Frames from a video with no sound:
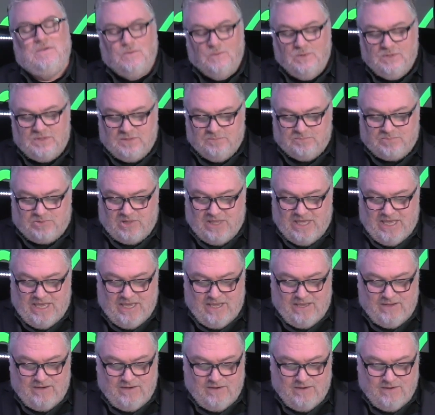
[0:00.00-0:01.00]
with the
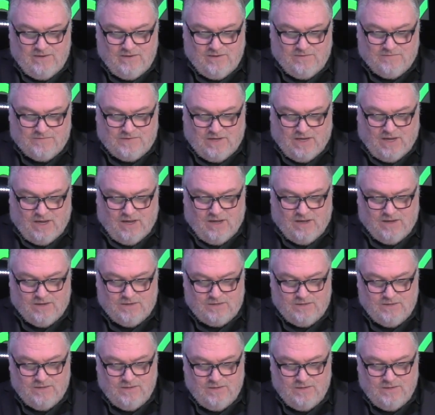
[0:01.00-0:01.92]
plan of God,